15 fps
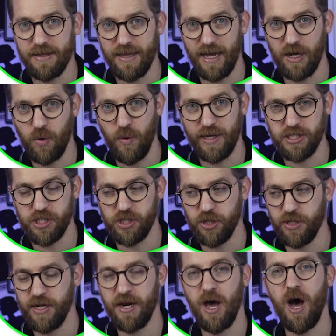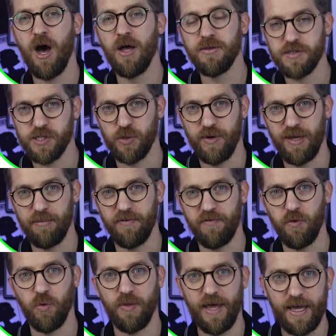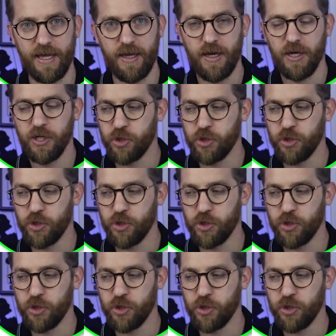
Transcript: that question and answer it before they